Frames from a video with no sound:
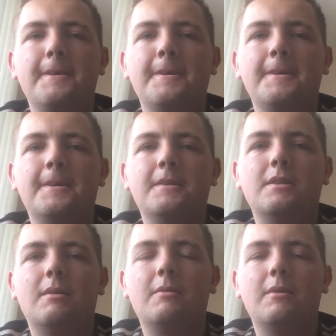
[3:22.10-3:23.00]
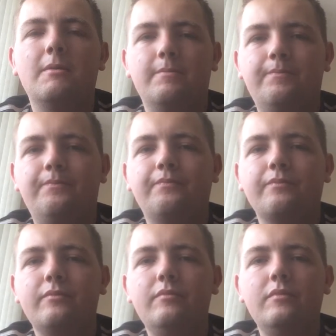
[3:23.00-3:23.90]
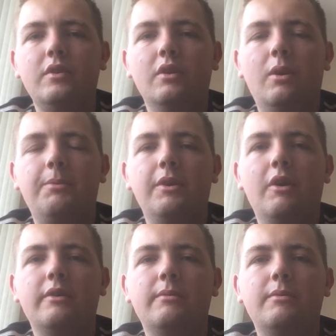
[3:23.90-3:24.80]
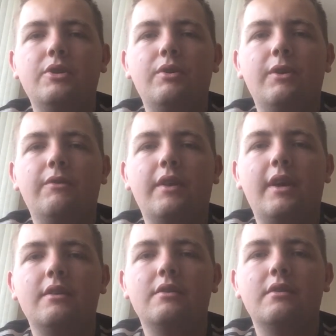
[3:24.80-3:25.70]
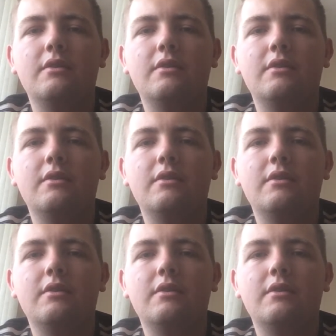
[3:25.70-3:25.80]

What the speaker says: So hope you guys will be tuning in for that.